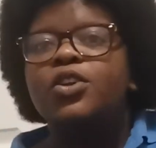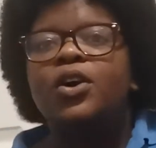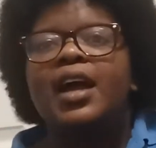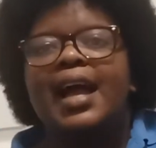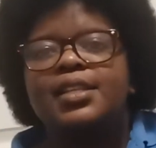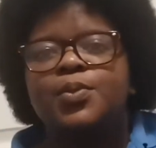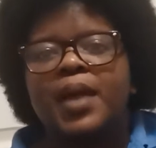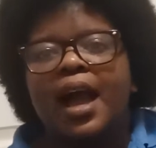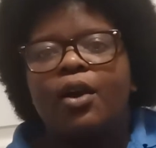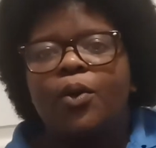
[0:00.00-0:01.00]
Yo, guys,
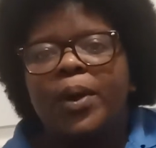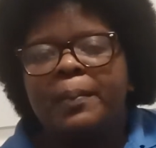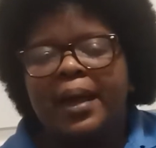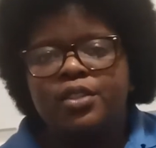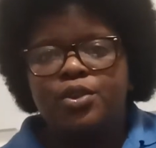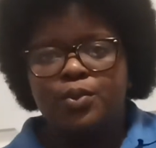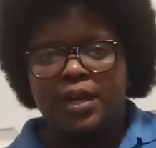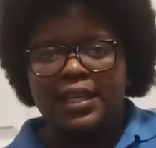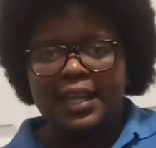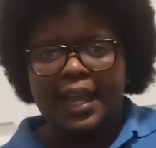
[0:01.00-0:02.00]
we are going back to
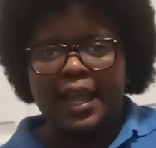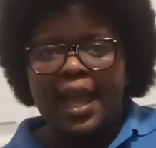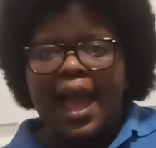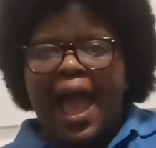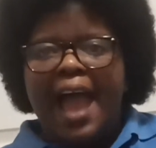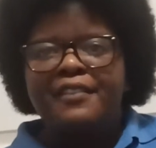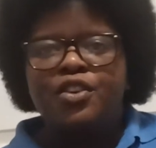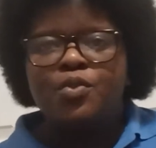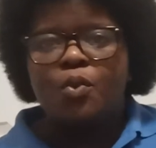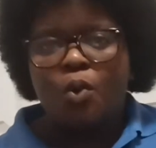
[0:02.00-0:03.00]
work, ne? I
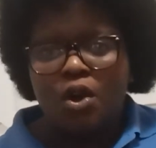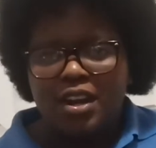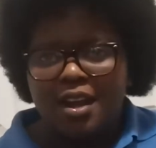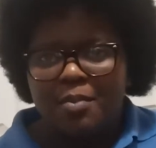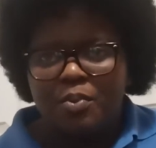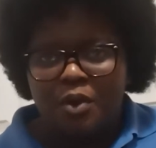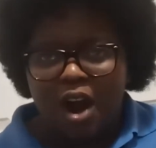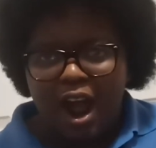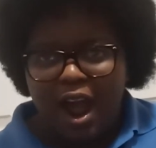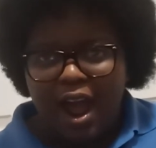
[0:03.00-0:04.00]
haven't worn a
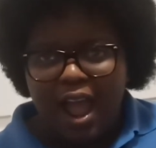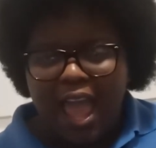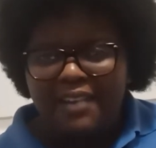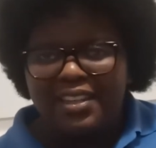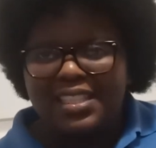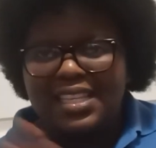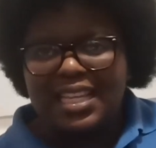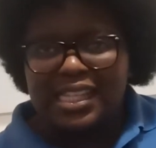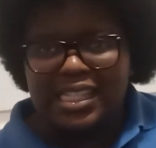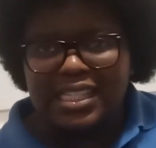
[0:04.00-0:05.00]
bra ever
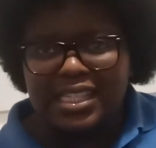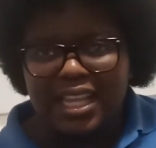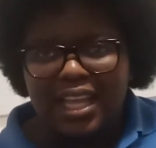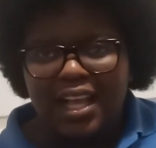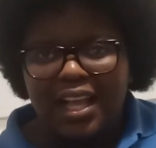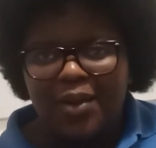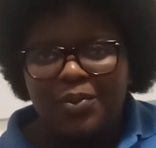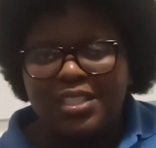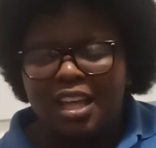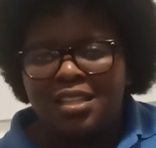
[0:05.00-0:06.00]
since
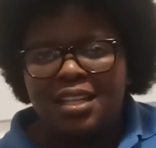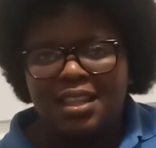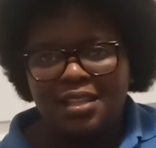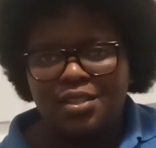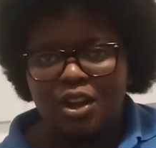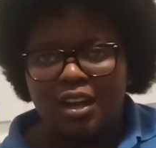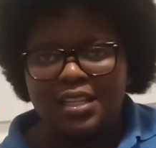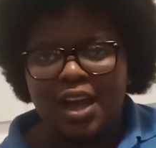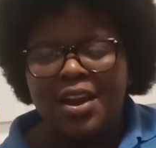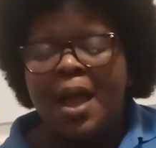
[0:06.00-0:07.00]
we started this
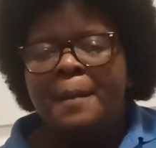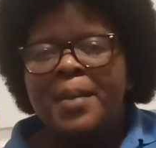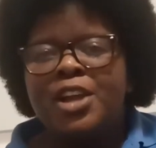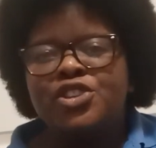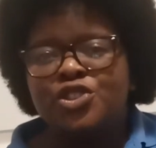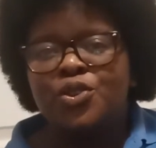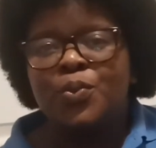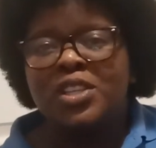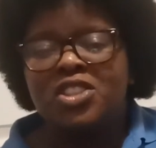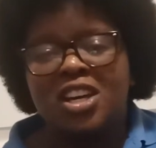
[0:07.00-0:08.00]
lockdown. Mind you,
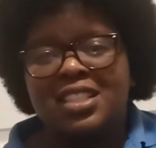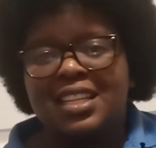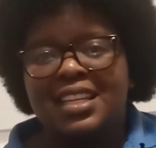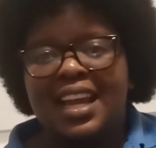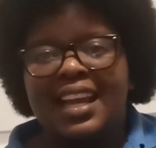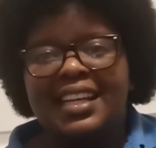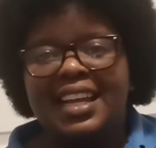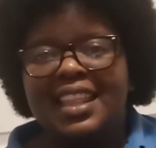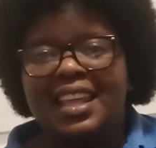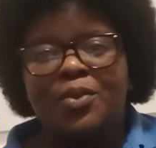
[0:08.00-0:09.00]
we started
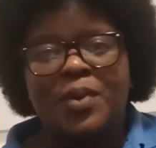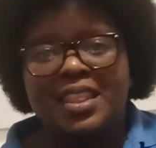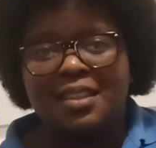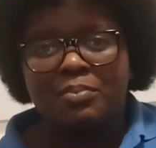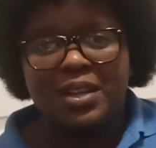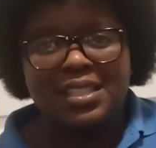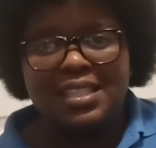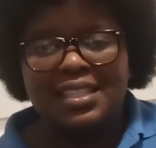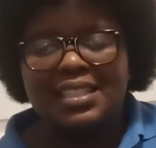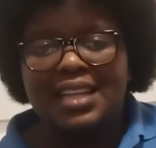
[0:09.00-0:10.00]
earlier than when the
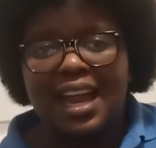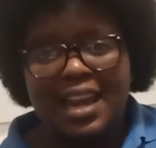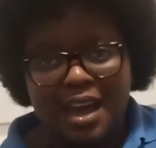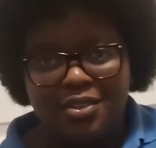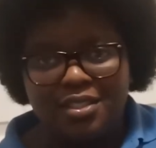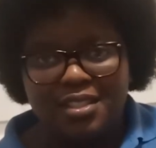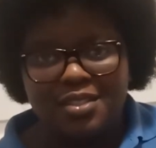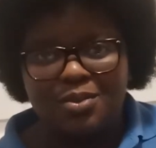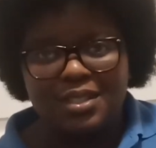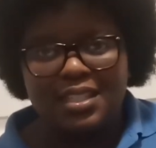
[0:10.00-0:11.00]
president
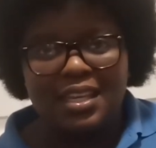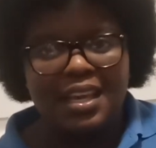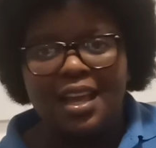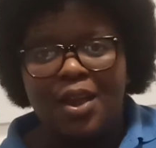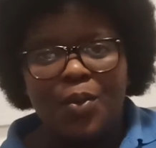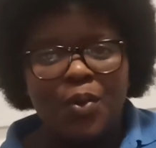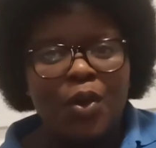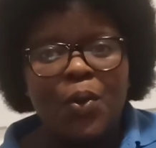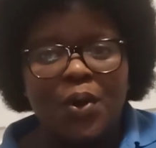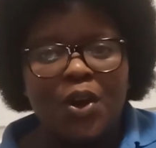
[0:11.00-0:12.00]
announced
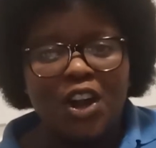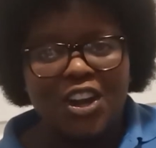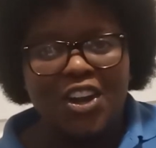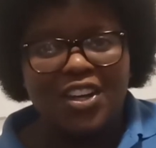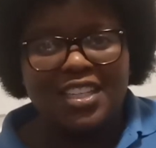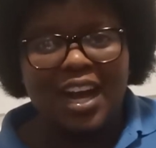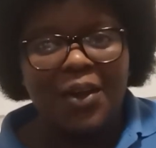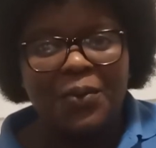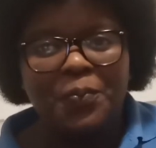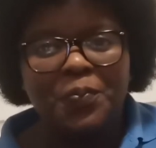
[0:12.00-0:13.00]
we're going on
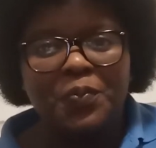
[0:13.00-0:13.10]
lockdown.